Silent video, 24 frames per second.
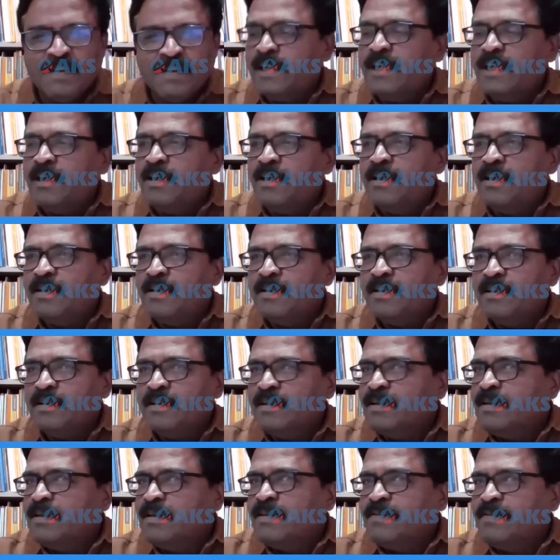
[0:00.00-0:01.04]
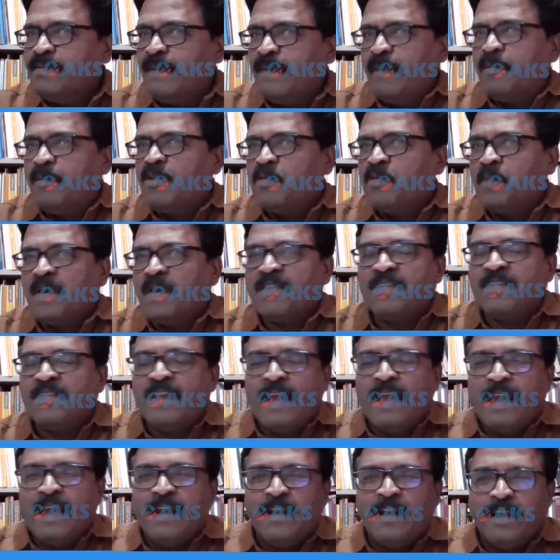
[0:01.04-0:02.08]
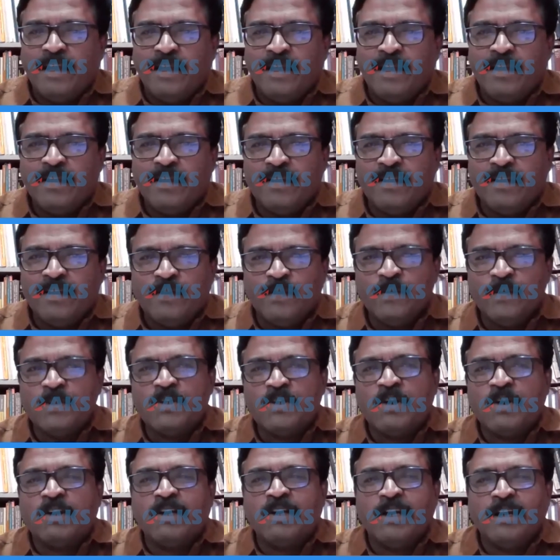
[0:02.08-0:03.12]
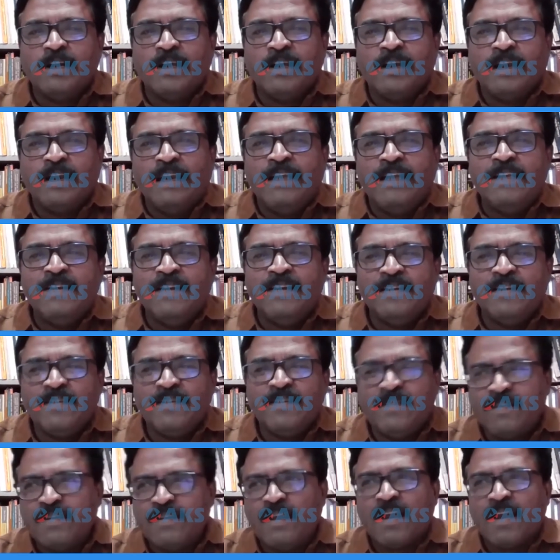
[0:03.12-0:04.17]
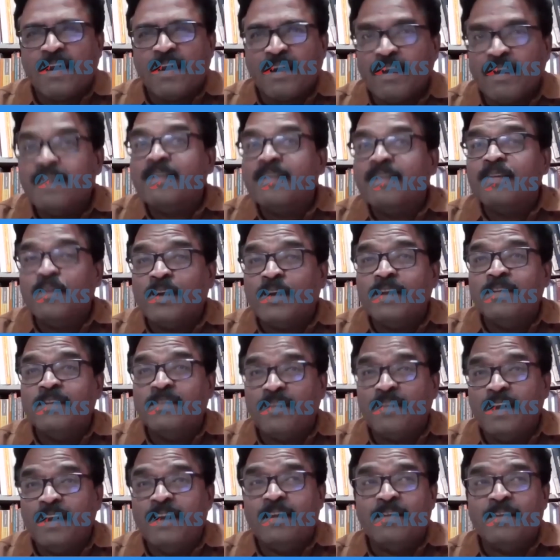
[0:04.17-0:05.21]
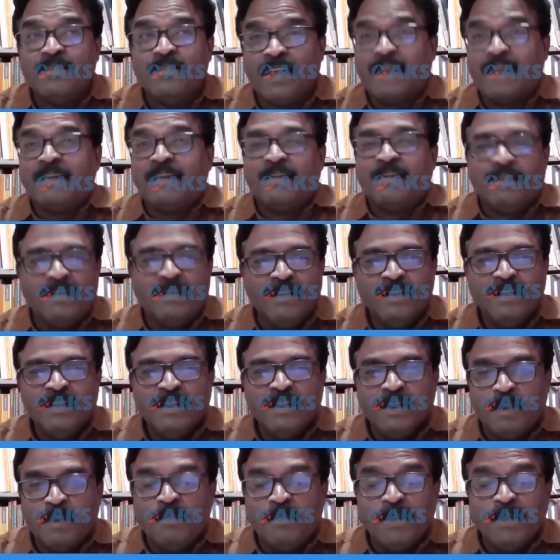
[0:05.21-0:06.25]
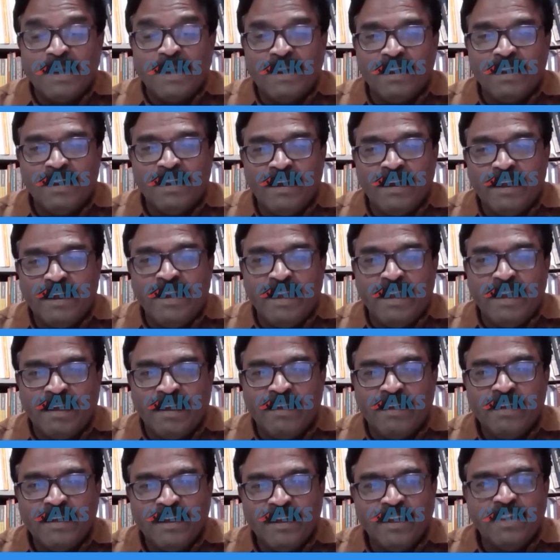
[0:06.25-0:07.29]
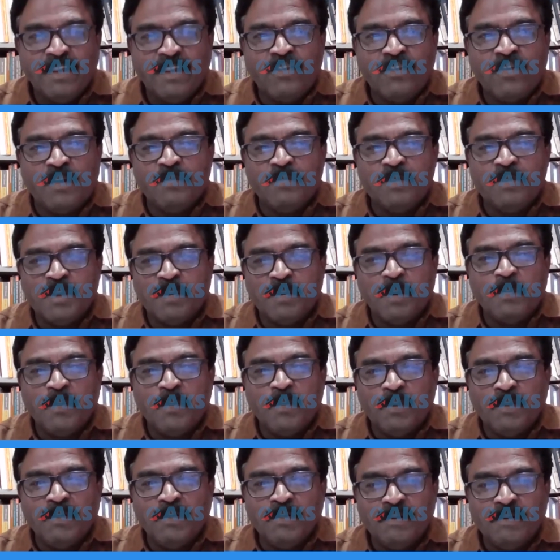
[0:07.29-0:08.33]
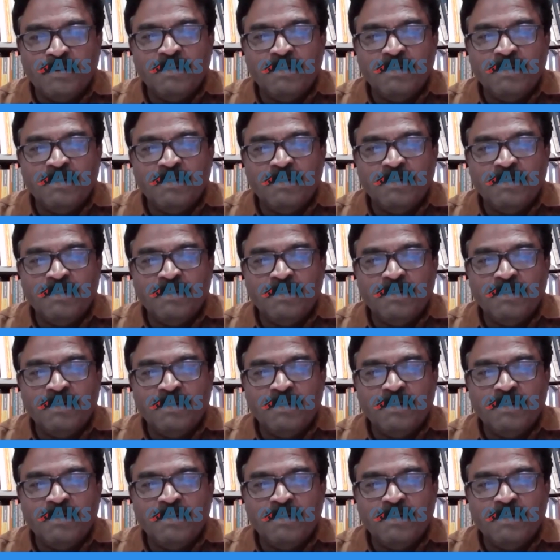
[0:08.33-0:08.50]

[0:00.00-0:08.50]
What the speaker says: Any famous personality who started a religious, or you can say it a sect completely in India, is from Jabalpur?